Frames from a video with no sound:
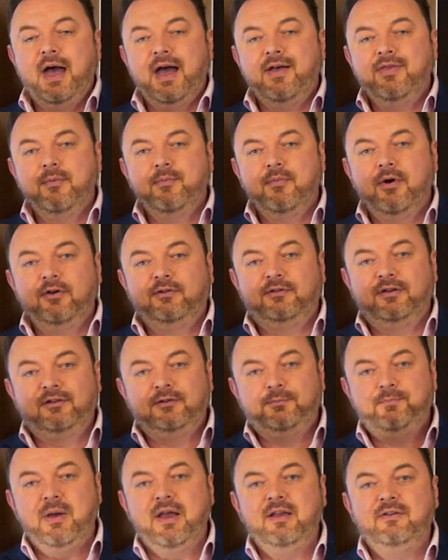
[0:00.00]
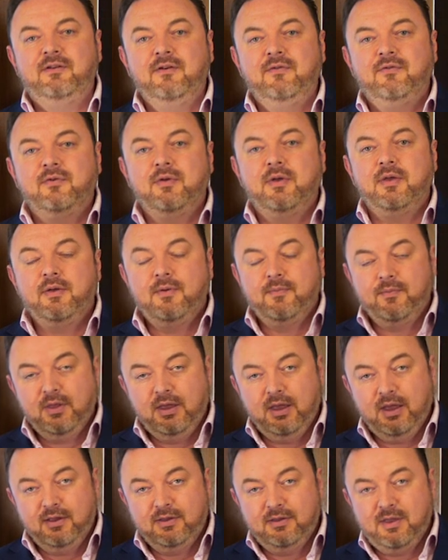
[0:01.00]
and the most expensive
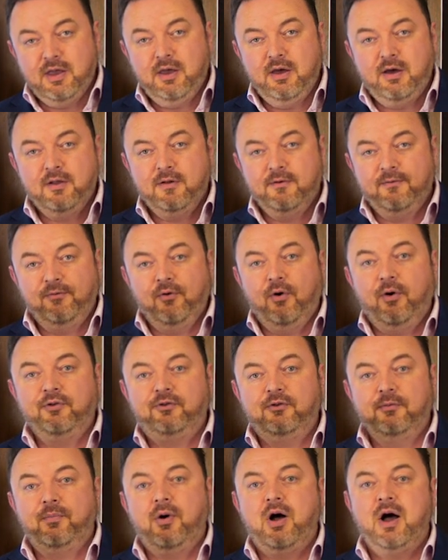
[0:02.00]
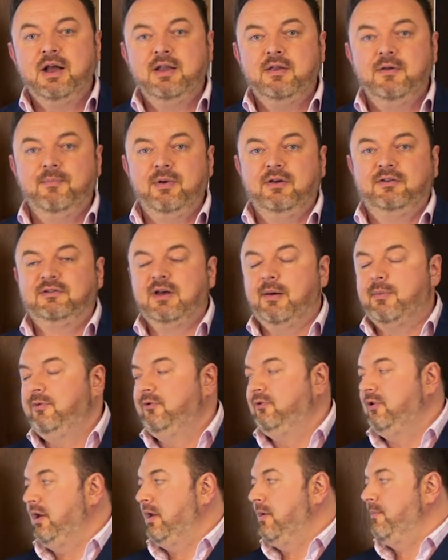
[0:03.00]
that you can afford to buy in the best
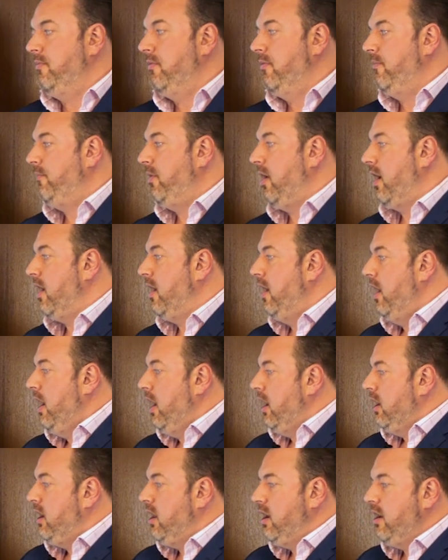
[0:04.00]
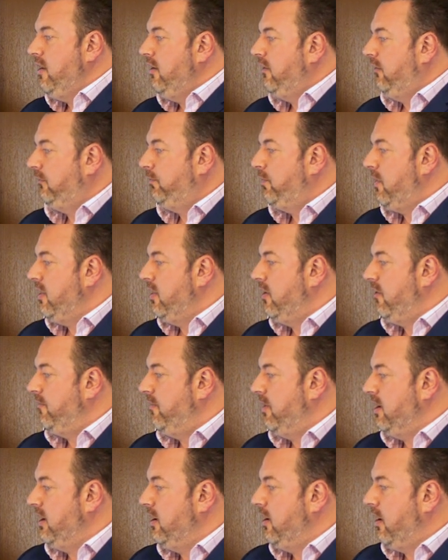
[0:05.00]
suburbs that you can buy. You don't need to spend a lot of
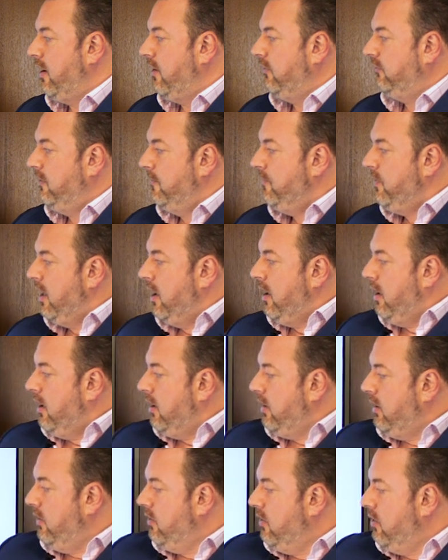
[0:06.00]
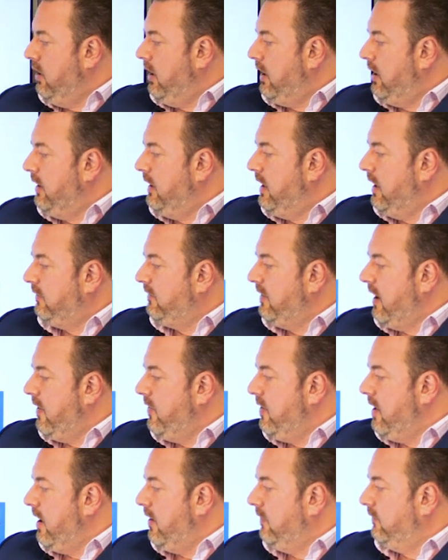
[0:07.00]
money, guys. You know, you can get
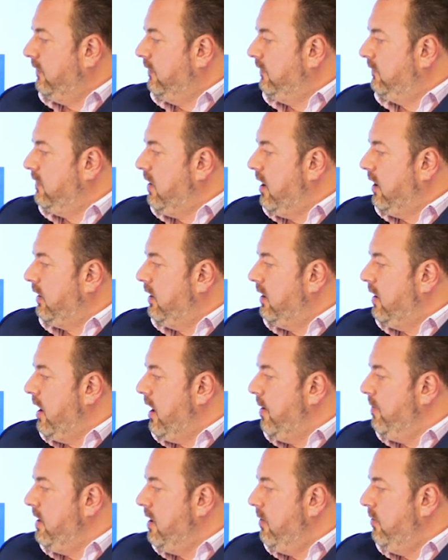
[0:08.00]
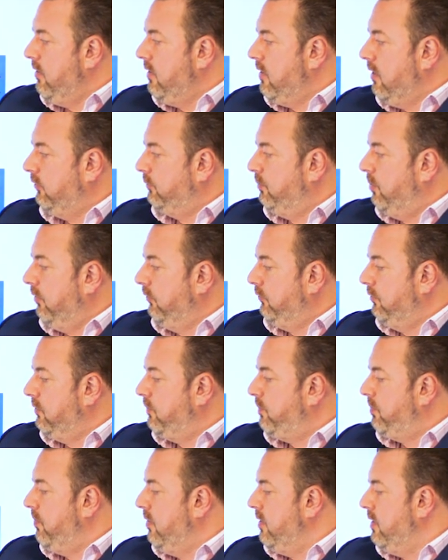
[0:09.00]
townhouses like, I mean, I wouldn't go
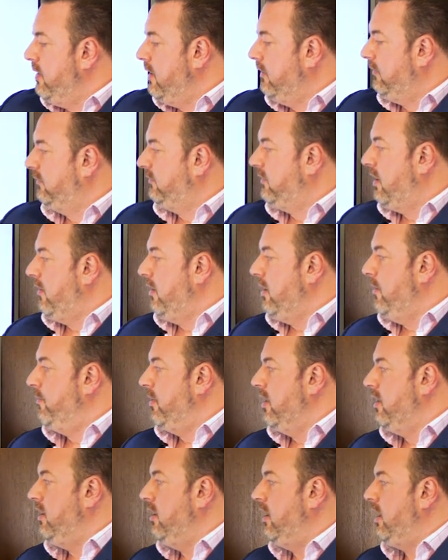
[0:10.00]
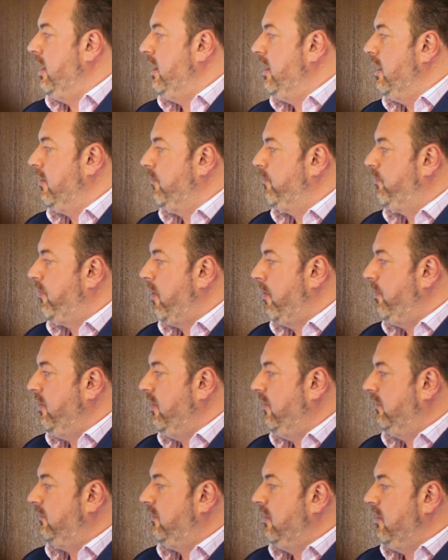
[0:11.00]
Sportswood necessarily, but you can get
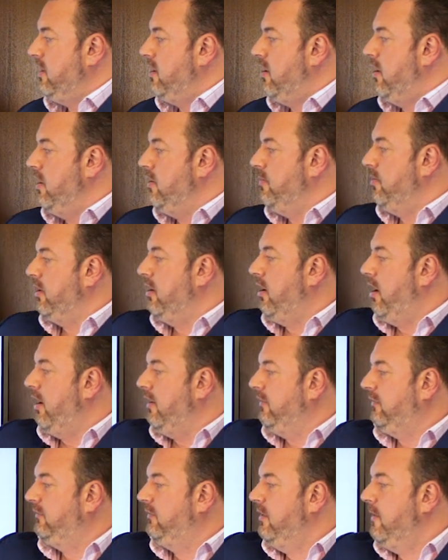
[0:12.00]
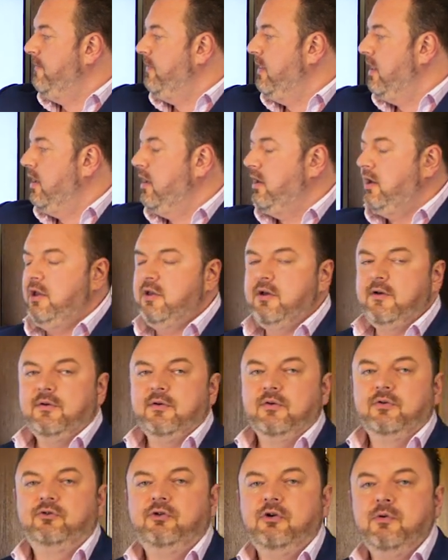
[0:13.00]
properties still in Heidelberg Heights, you know,
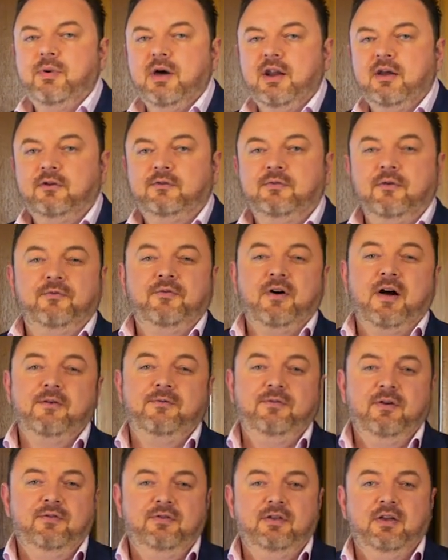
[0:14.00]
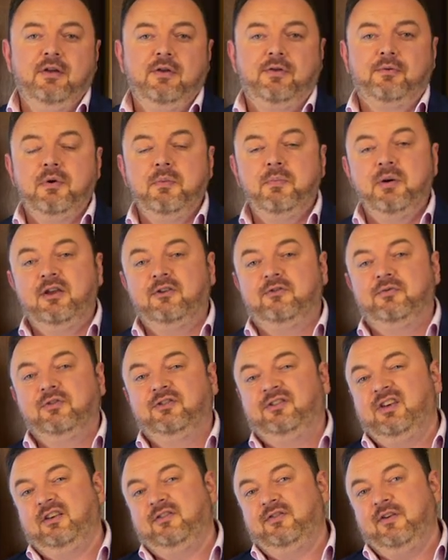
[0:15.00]
two bedrooms for 550, three bedrooms for
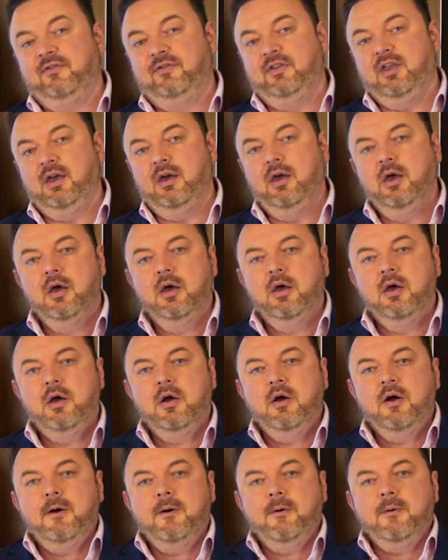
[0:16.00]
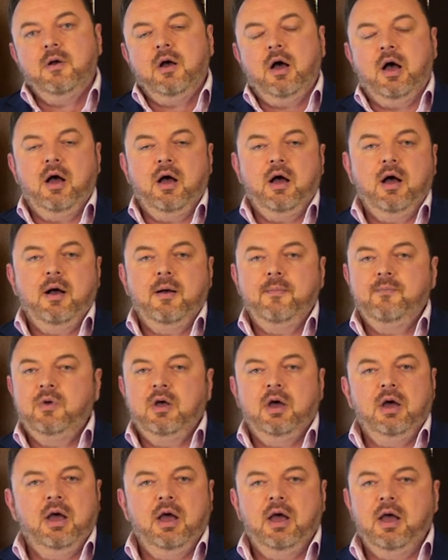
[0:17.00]
650.
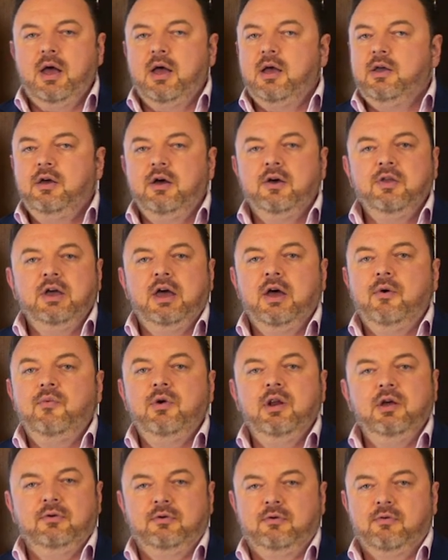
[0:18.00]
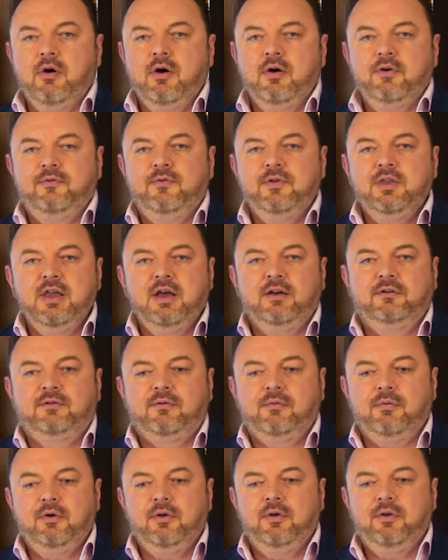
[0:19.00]
You're going to get really good growth for the
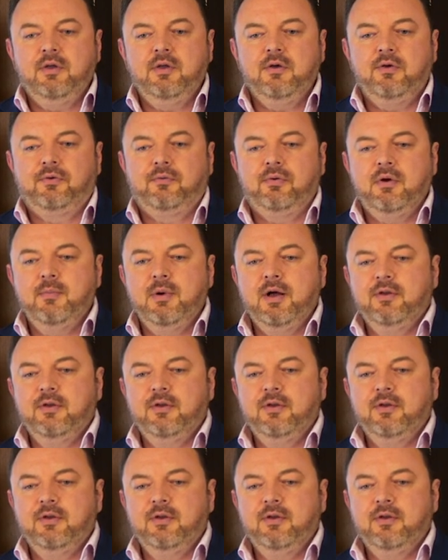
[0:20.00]
next, 3